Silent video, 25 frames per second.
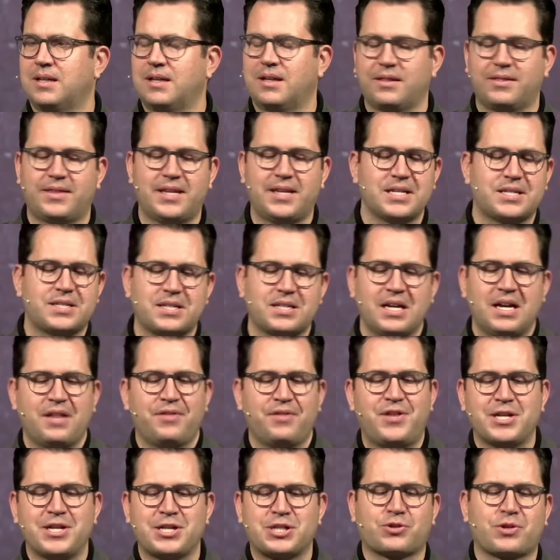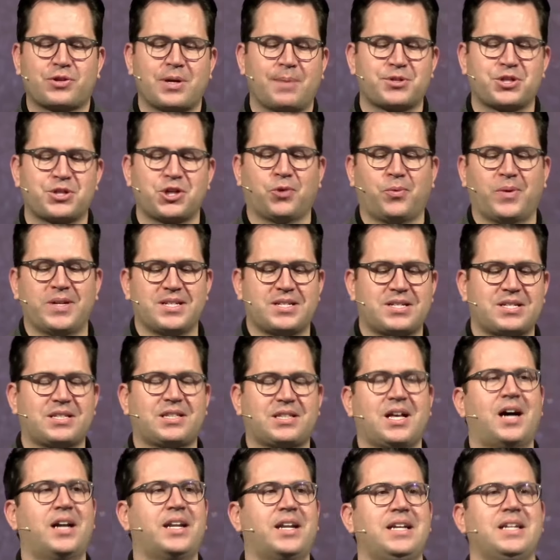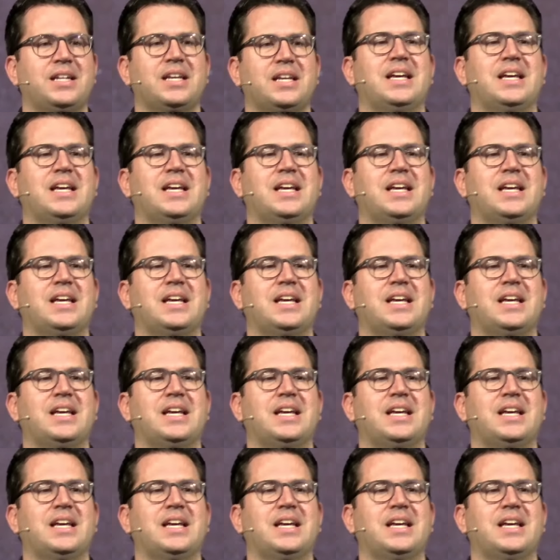This scripture, when studied